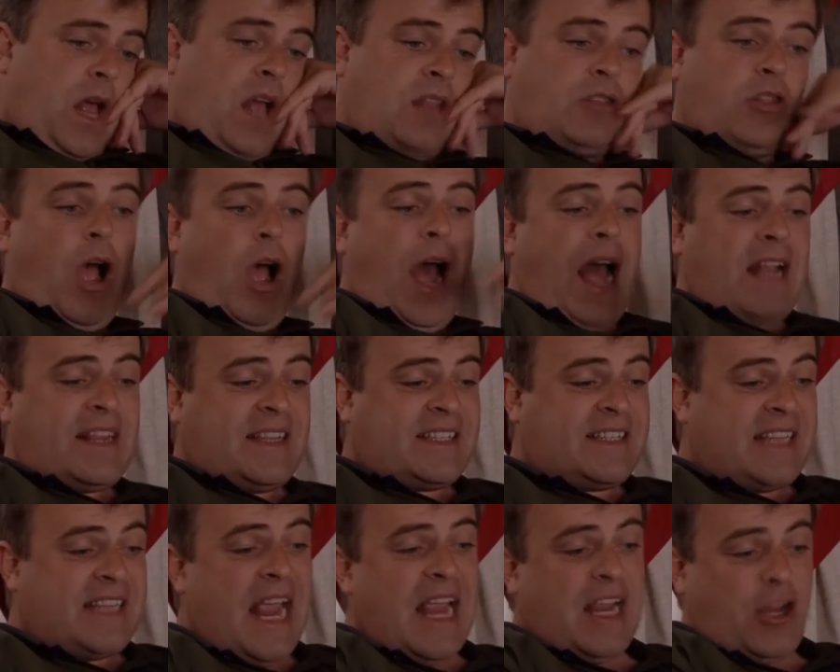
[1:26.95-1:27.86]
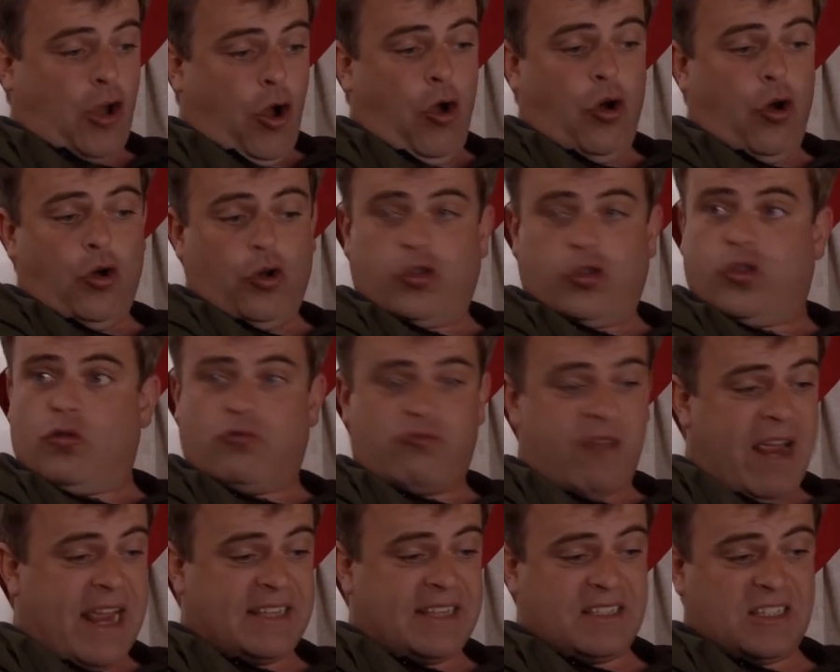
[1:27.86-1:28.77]
I take all the
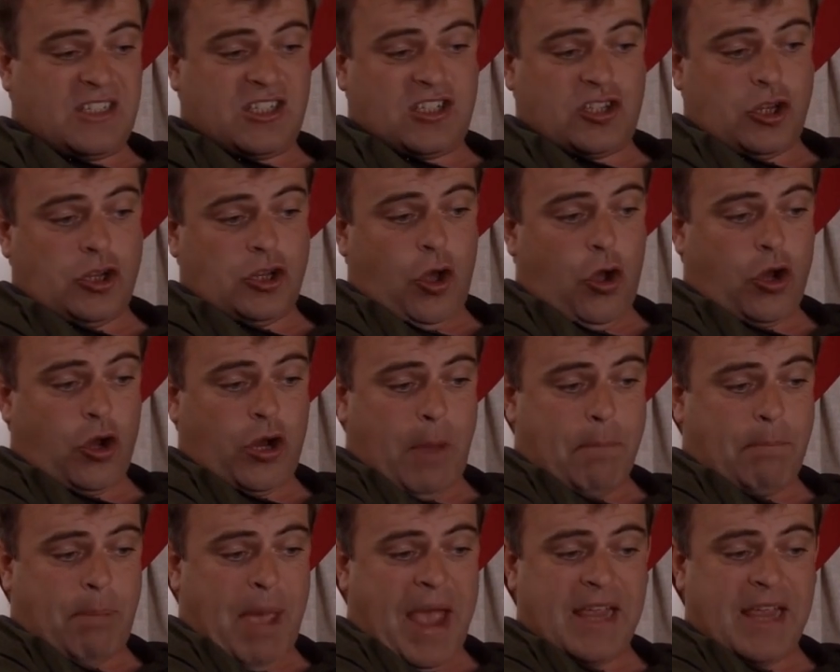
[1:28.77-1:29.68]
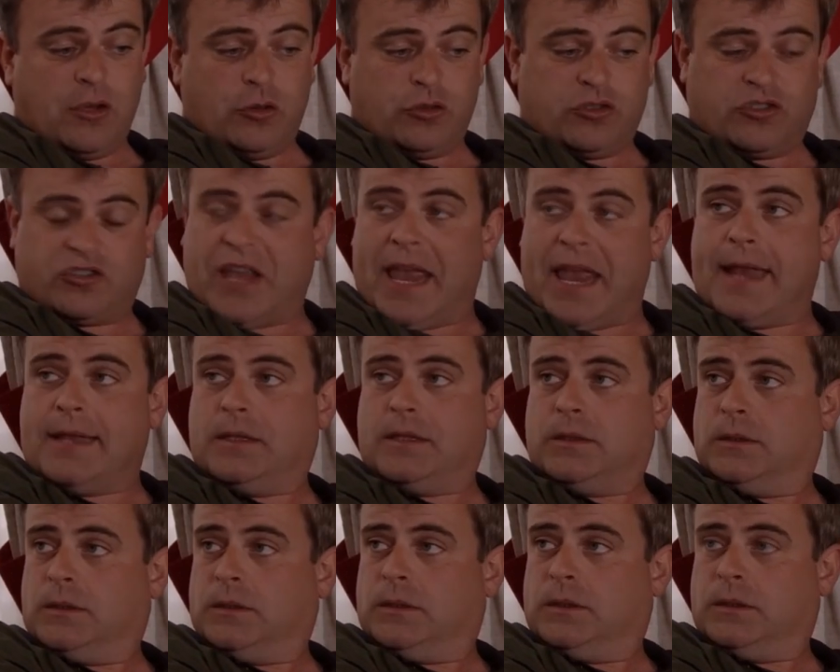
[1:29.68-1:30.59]
risks. Look, pale skin,
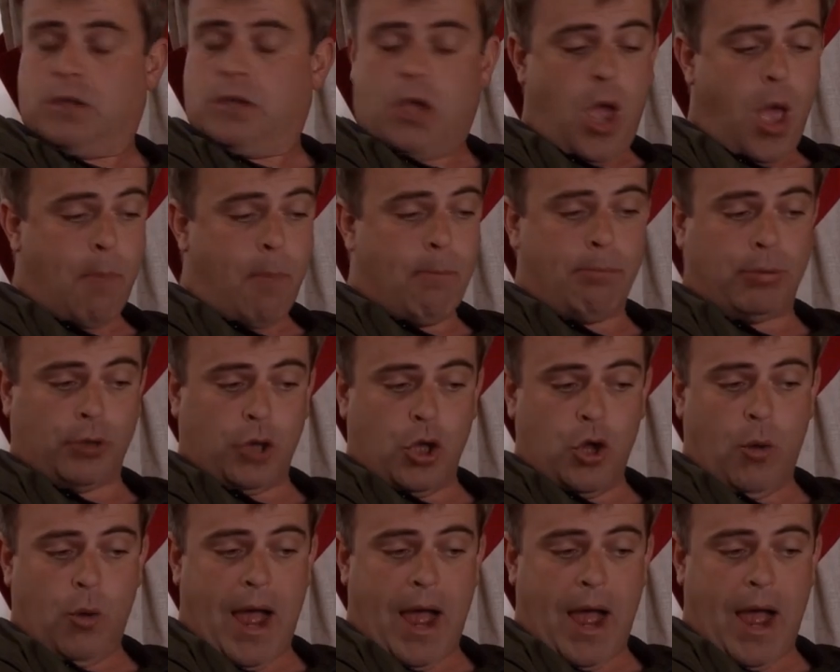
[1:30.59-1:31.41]
blue